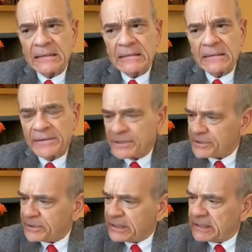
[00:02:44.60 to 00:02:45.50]
on the
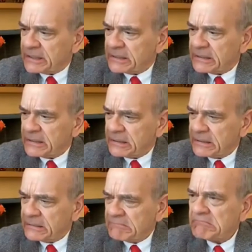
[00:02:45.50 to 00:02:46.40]
tree.
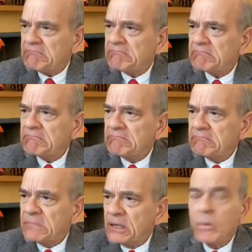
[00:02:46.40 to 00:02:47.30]
Hmm.
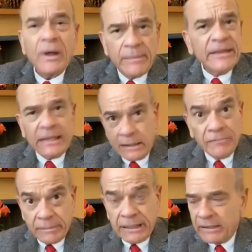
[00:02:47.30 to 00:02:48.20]
Well, I mean, they
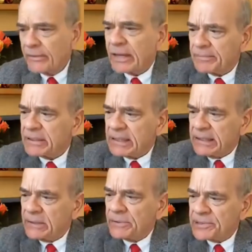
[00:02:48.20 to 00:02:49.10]
loved me and all that, but they
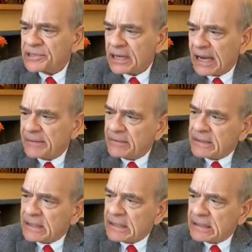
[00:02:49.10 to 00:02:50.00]
did always hang,
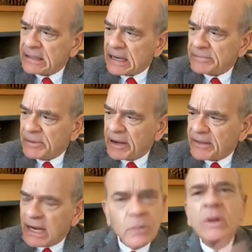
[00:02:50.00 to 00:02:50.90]
hang me by
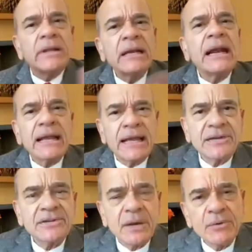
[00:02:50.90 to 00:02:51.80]
the neck. Well, in any
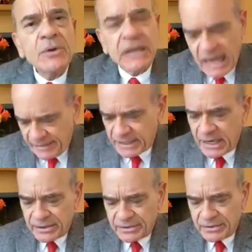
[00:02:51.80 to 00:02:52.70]
case, um, you can hang the
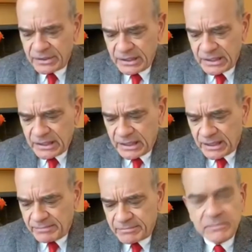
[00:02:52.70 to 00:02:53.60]
doctor, um,